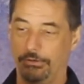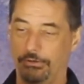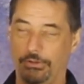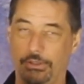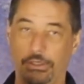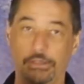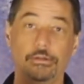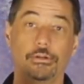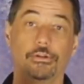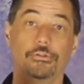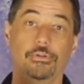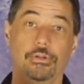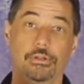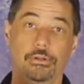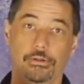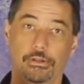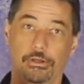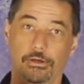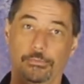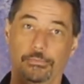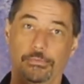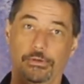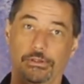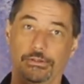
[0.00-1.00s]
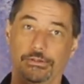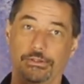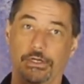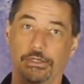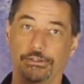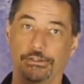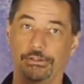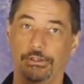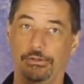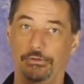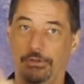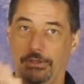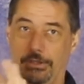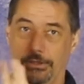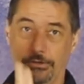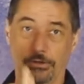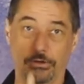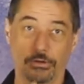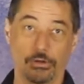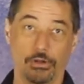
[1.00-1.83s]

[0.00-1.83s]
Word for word: the endothelium is actually the inner